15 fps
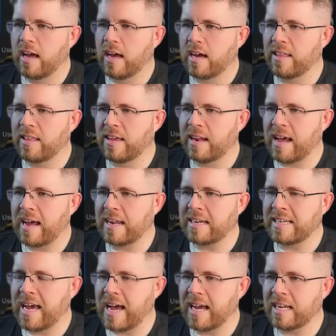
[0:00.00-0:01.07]
And then
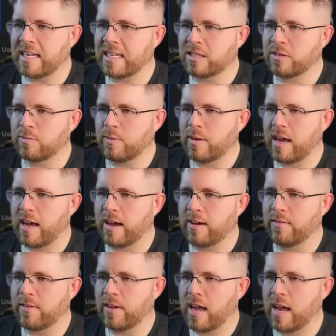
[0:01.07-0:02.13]
antagonists, we
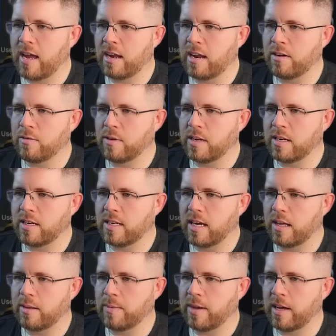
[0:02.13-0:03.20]
have Cain, Queen
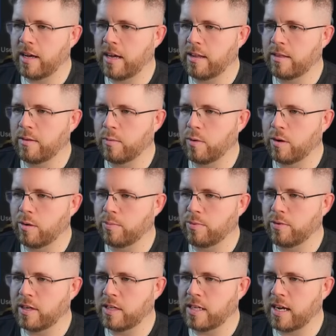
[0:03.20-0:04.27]
Telma, and the royal
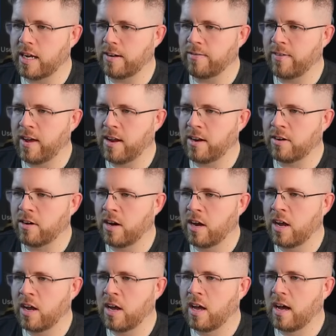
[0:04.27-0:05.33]
priest and Vander.
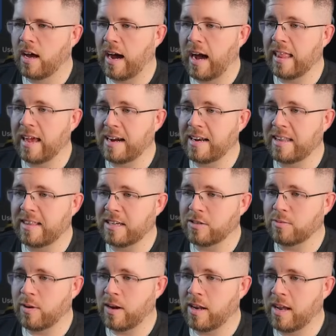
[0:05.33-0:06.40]
I, I liked
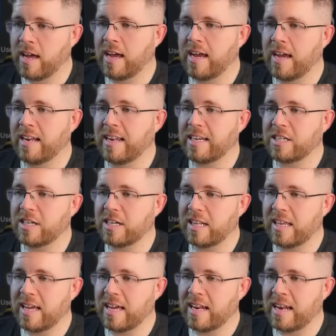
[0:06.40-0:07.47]
this one.
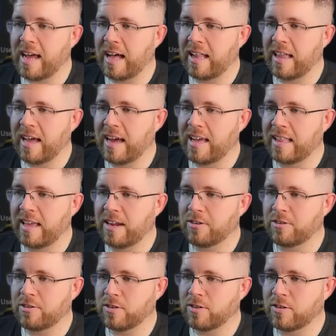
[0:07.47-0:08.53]
Initially an ally, he
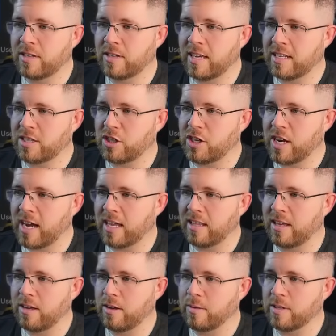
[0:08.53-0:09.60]
later turns against Jack and
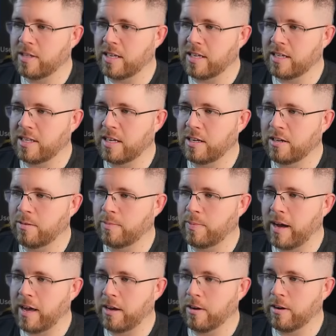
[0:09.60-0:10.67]
the humans. He is killed
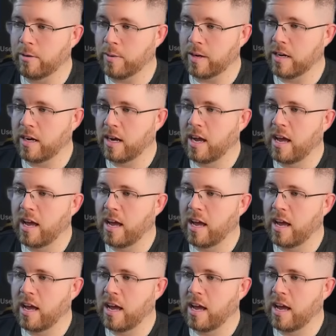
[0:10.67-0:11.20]
by Gerwert.